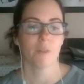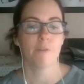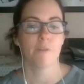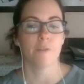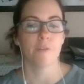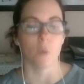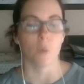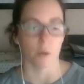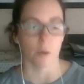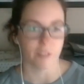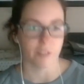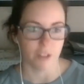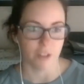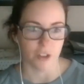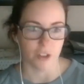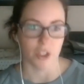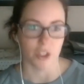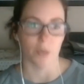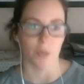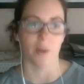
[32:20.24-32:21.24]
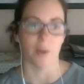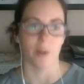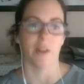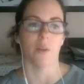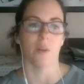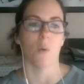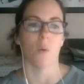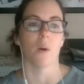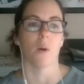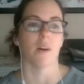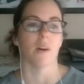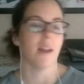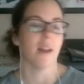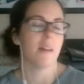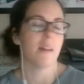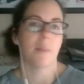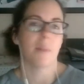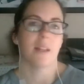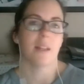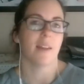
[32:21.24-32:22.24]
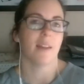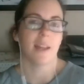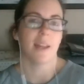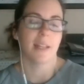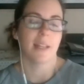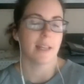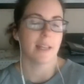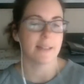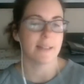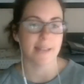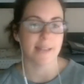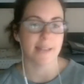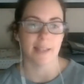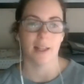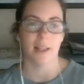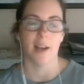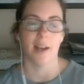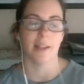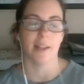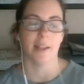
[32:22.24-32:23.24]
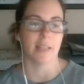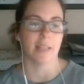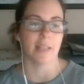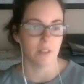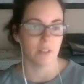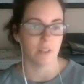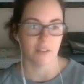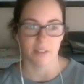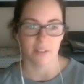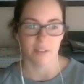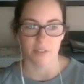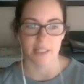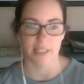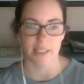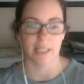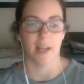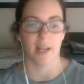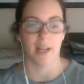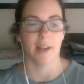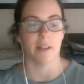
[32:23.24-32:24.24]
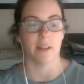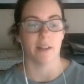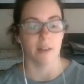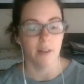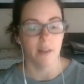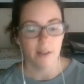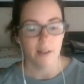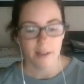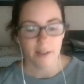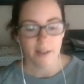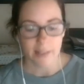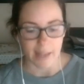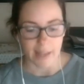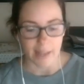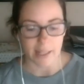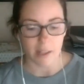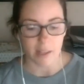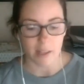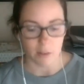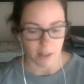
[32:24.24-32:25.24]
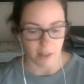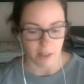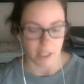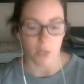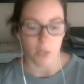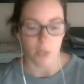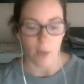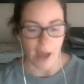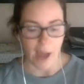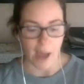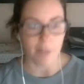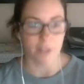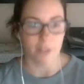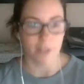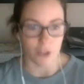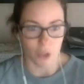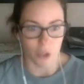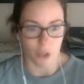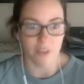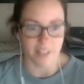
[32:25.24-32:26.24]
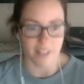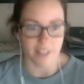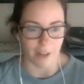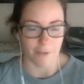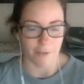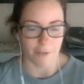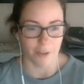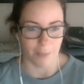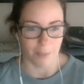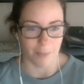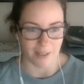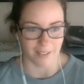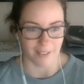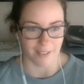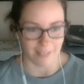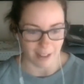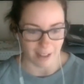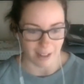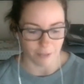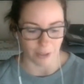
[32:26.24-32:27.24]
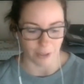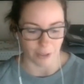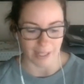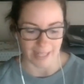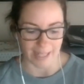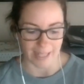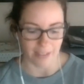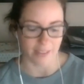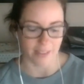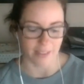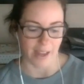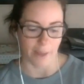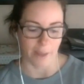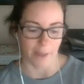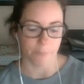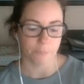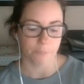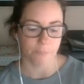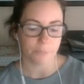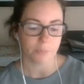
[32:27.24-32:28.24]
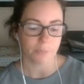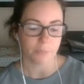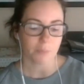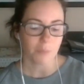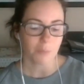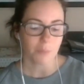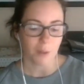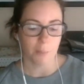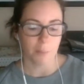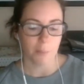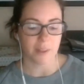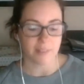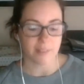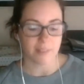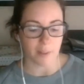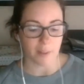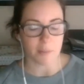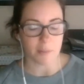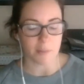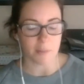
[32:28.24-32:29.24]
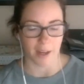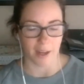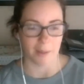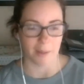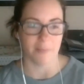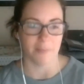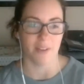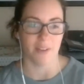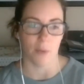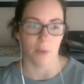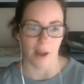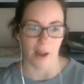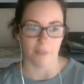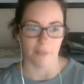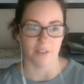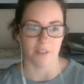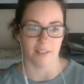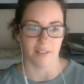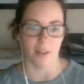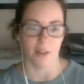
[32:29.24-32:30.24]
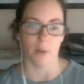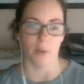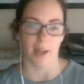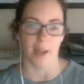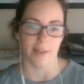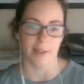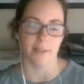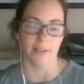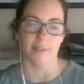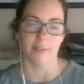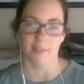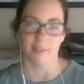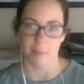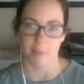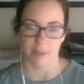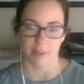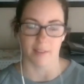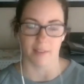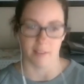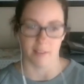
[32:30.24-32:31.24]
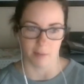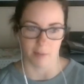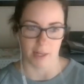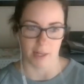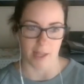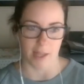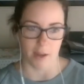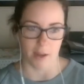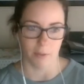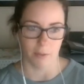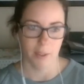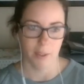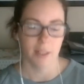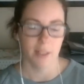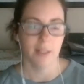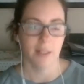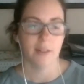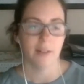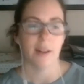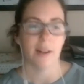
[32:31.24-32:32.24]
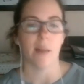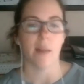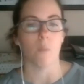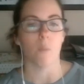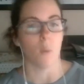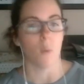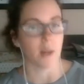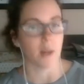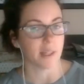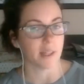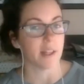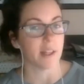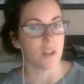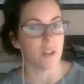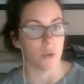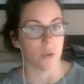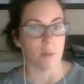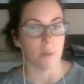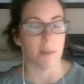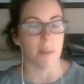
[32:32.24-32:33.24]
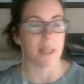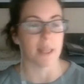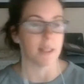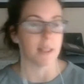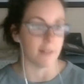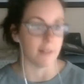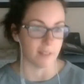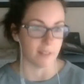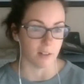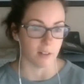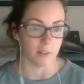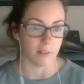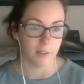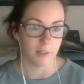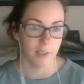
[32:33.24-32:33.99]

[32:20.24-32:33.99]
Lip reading: forced to do it and I mean hitting a deadline and giving yourself a deadline and getting like you have to do stuff to be successful. I get that. But sometimes you have to say, okay, does this make sense right now? And what can I do to make it easier?